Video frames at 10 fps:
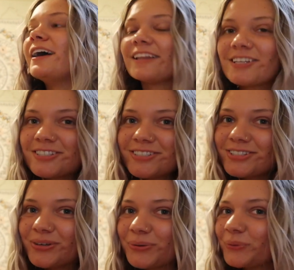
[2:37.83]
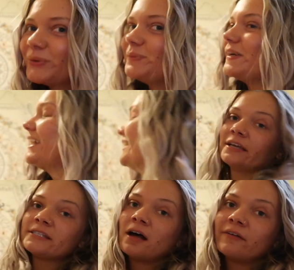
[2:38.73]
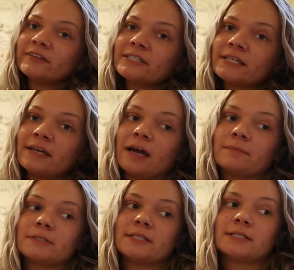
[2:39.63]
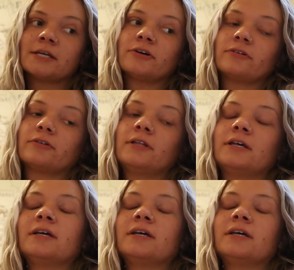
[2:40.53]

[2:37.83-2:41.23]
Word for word: And that's just so cool to me because obviously I'm still